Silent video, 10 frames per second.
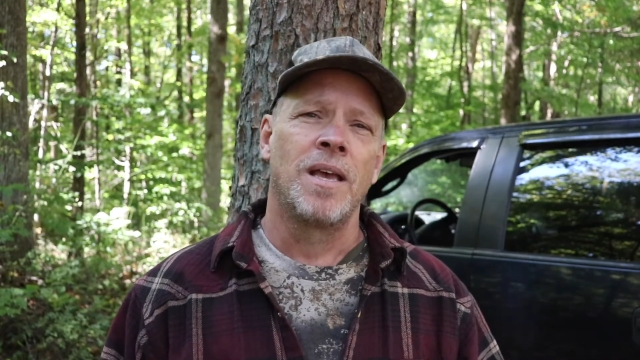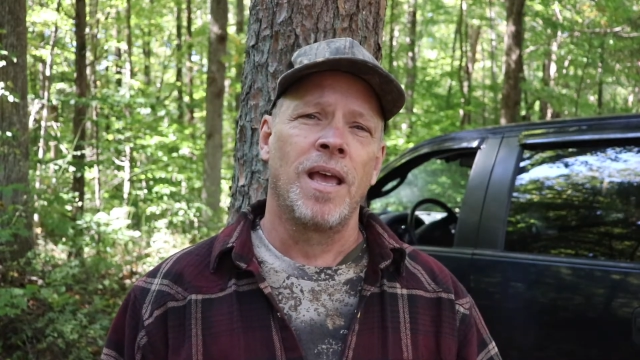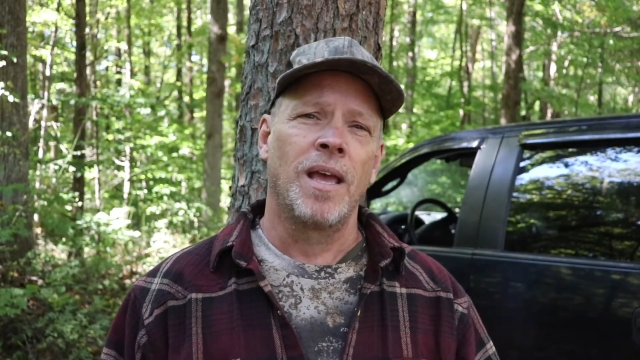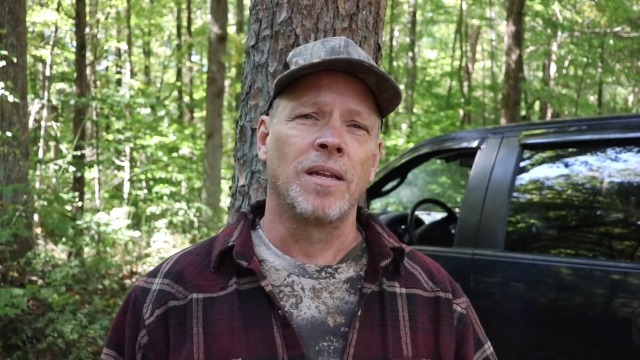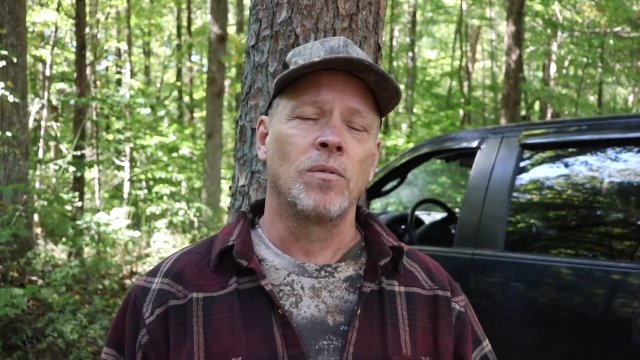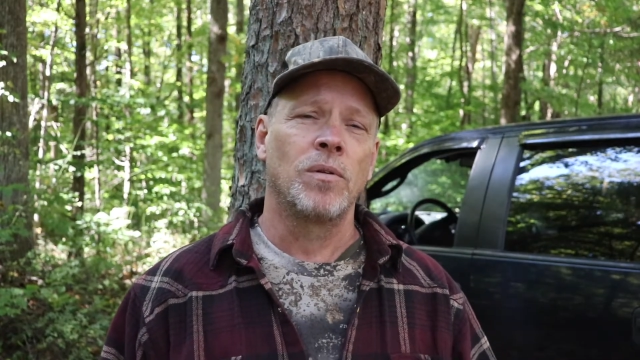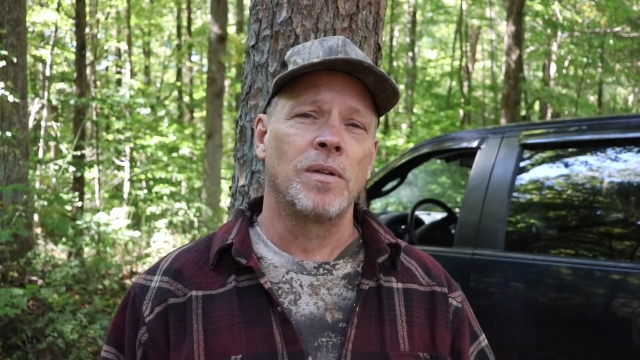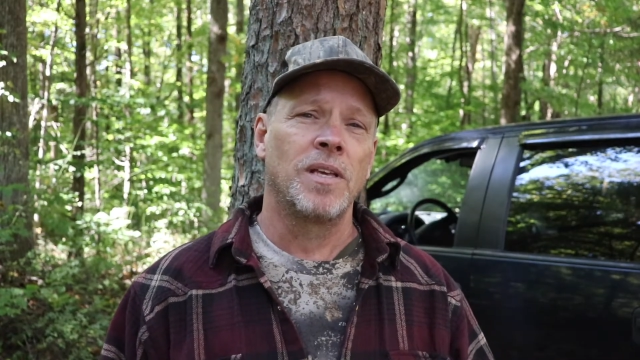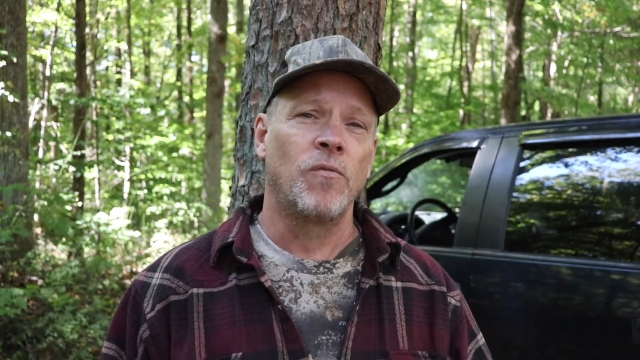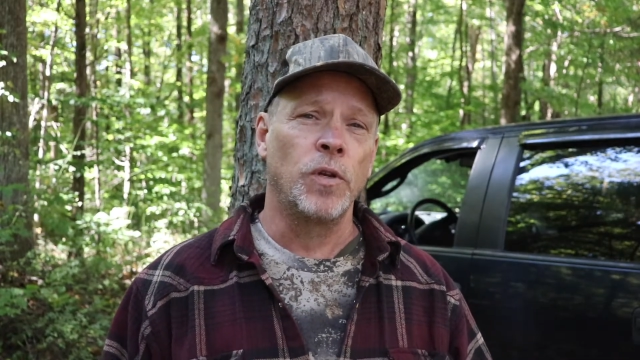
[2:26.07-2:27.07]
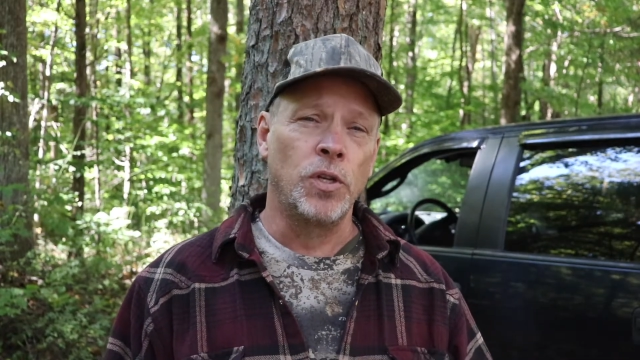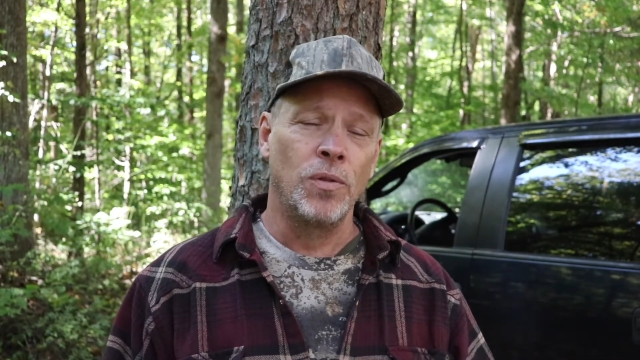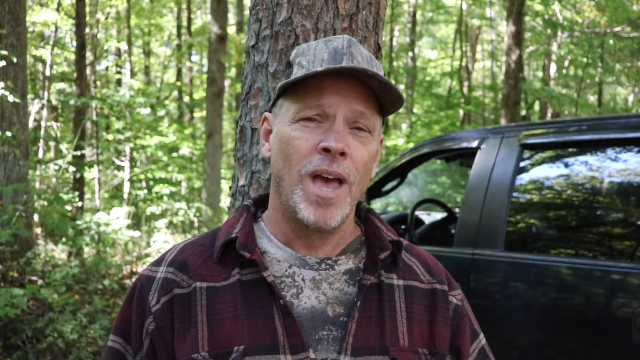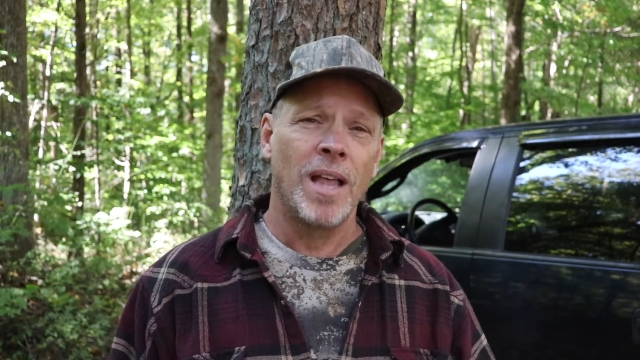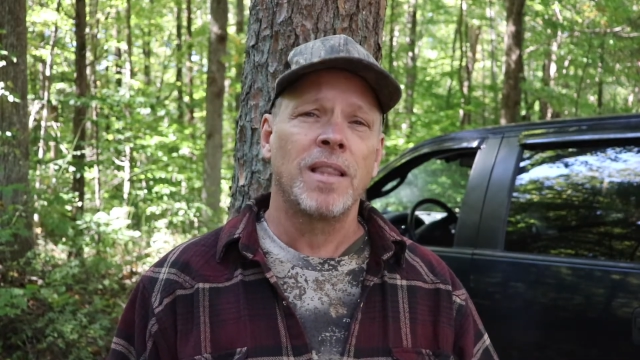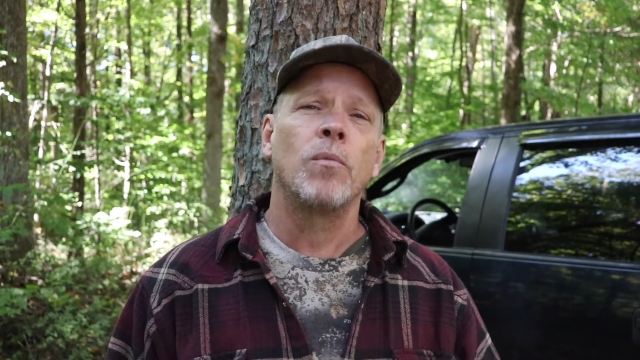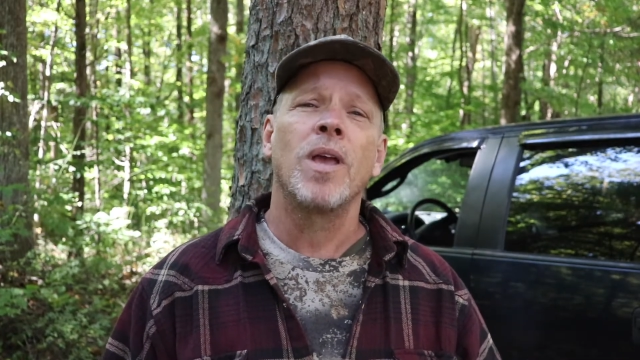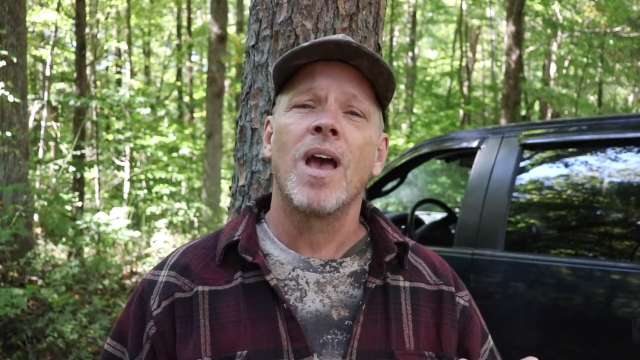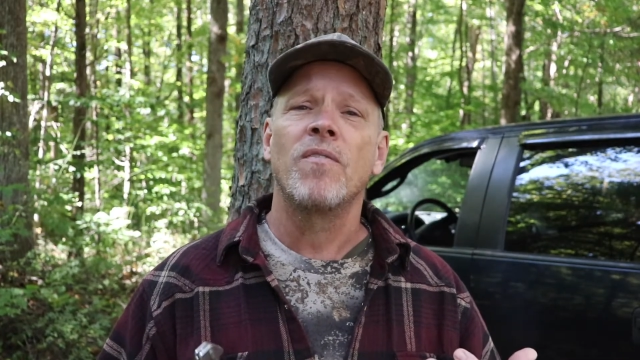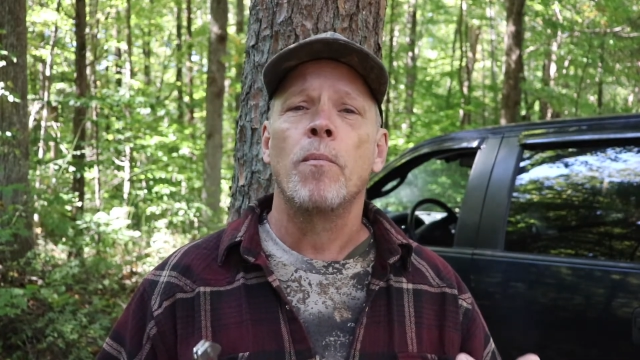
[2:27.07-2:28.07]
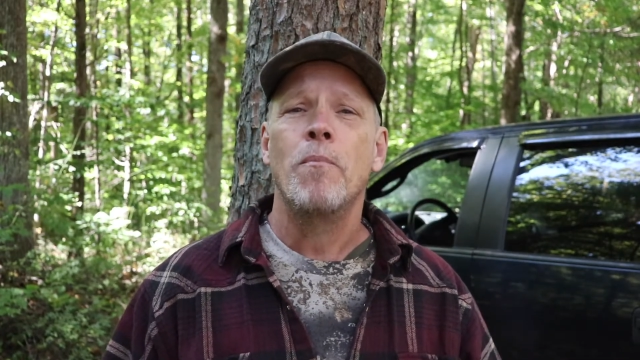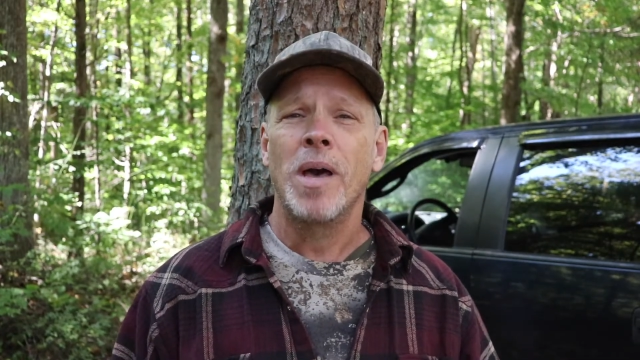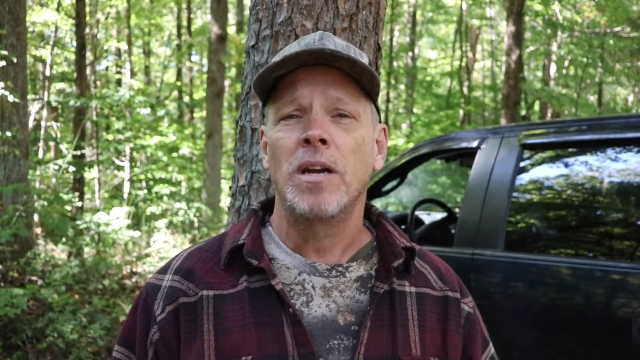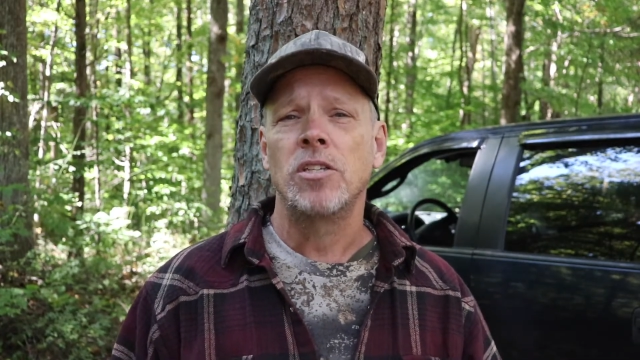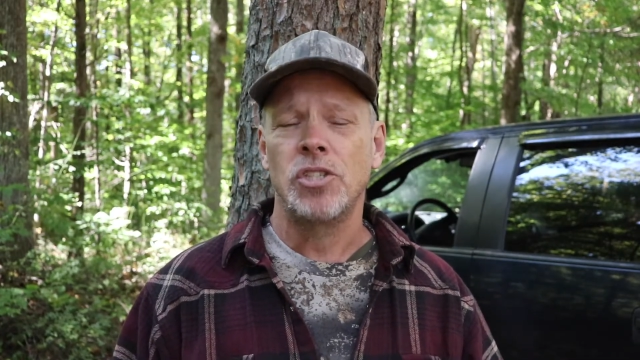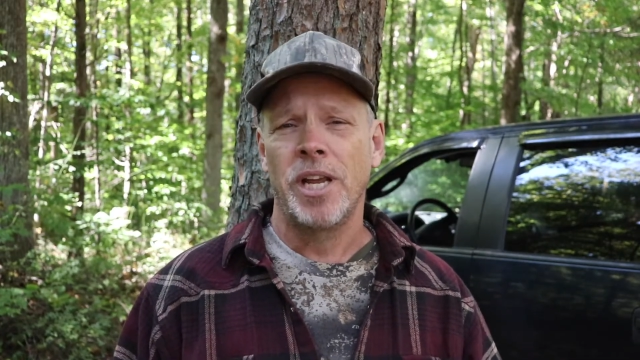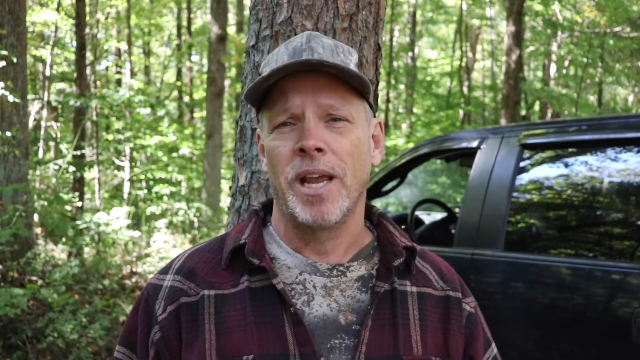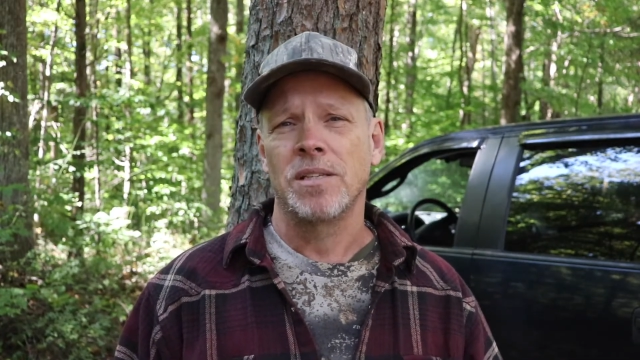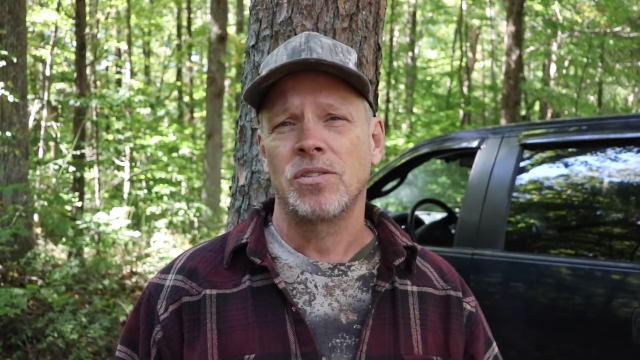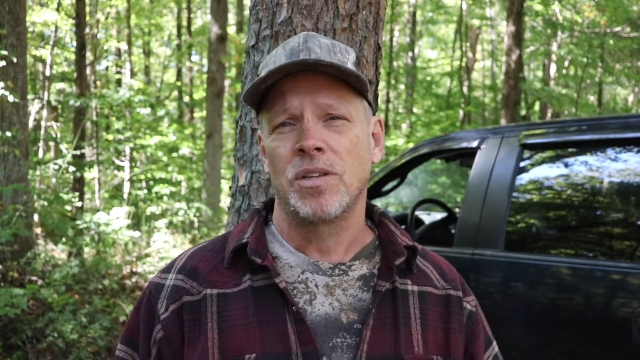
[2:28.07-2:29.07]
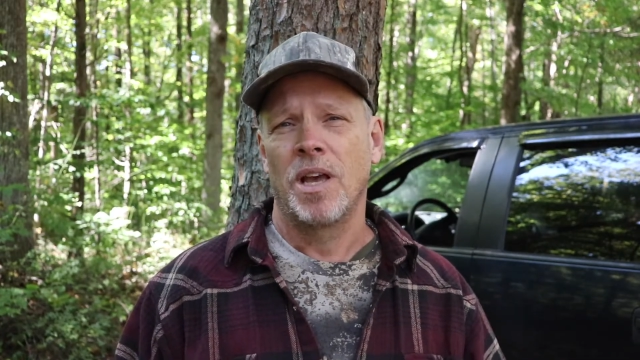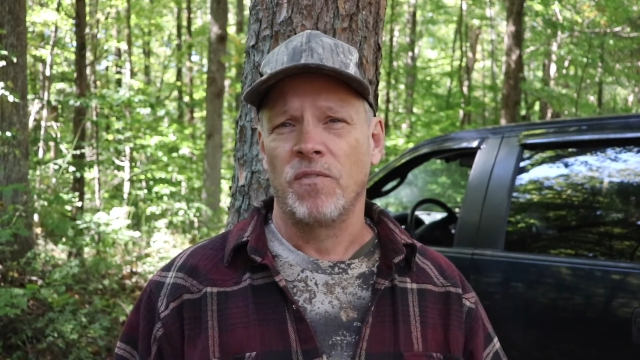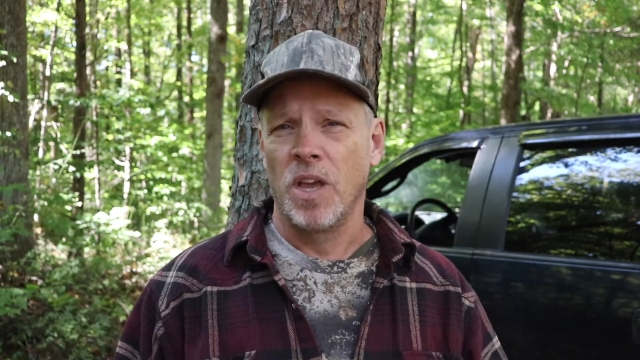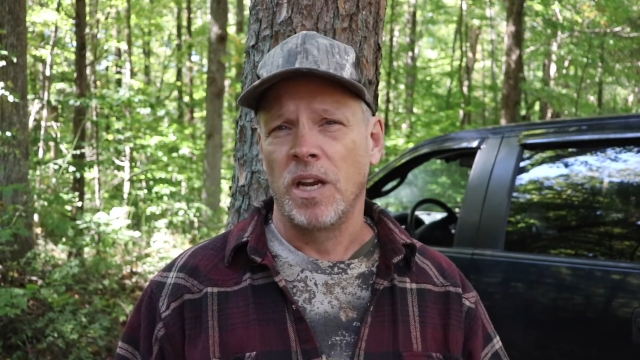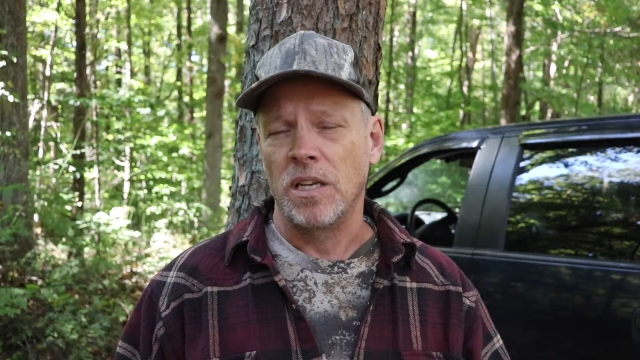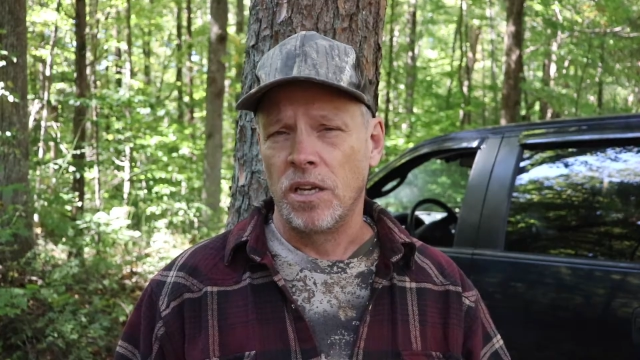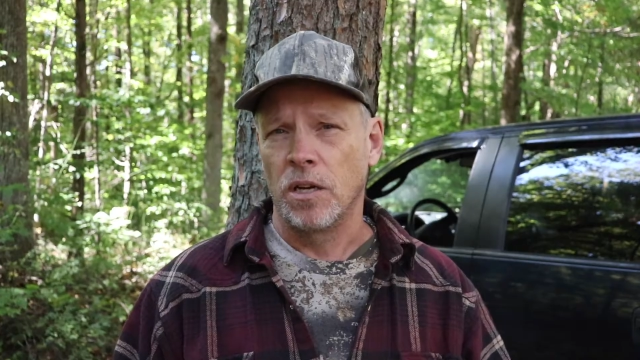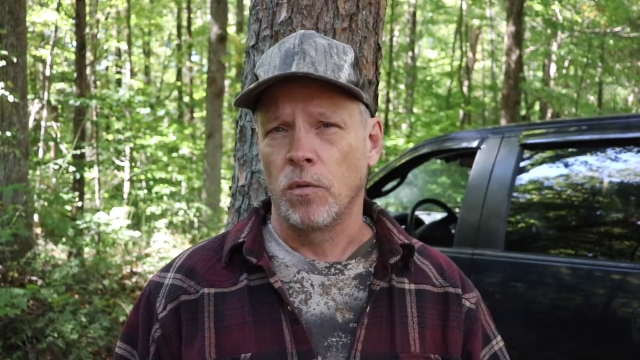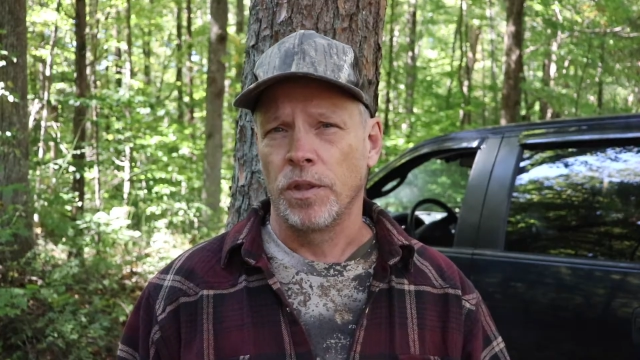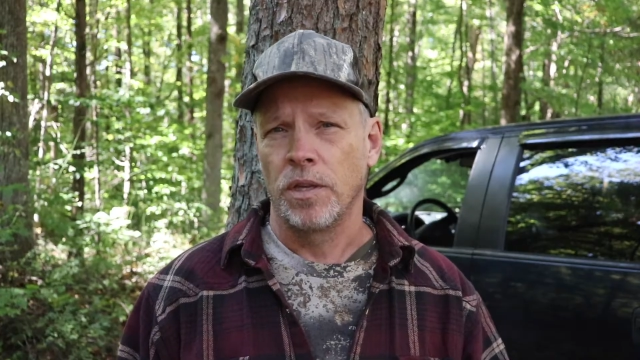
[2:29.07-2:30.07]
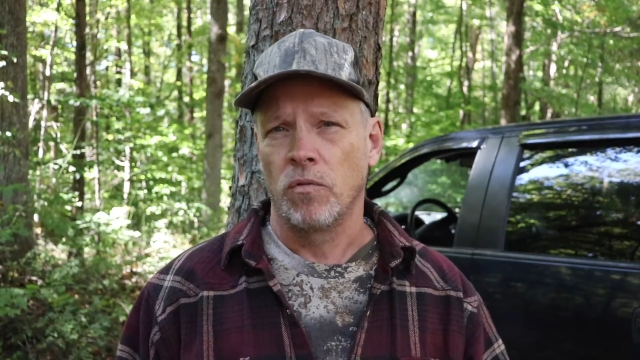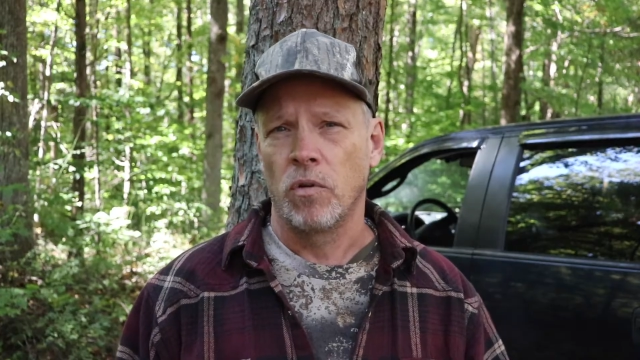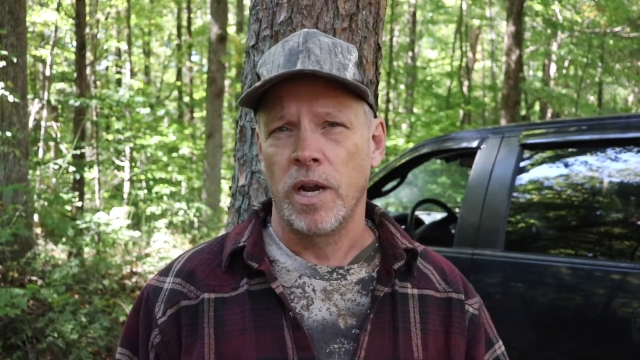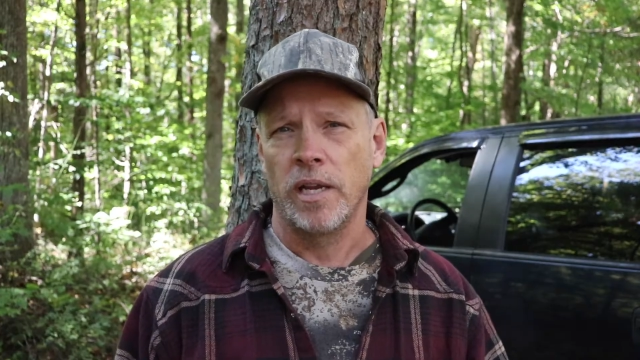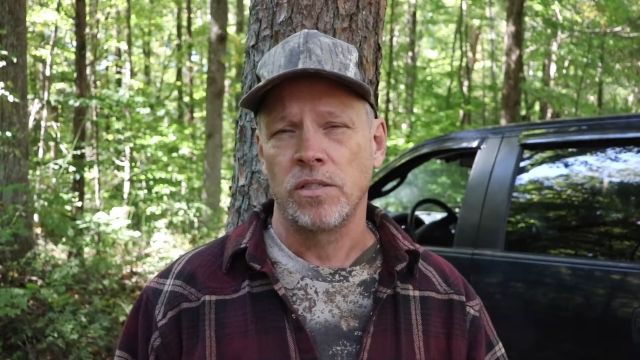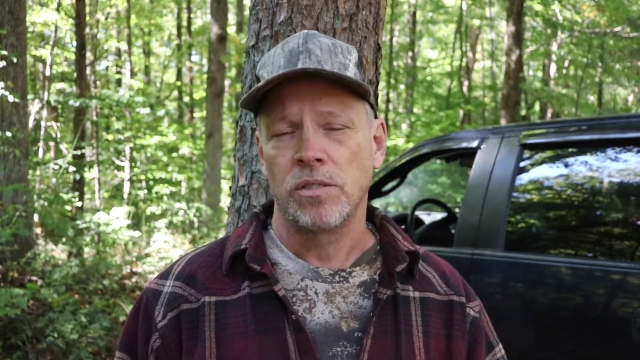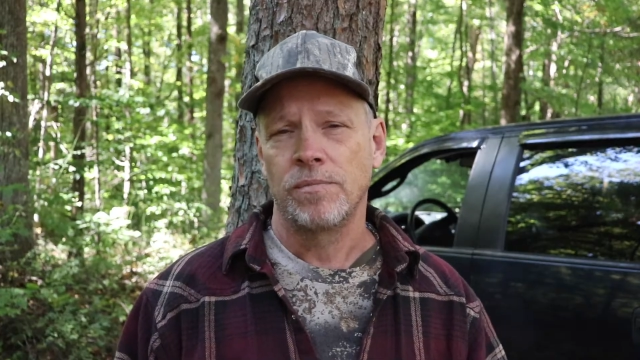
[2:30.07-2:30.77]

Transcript: And if we do that, then we have a better chance of getting deer within range.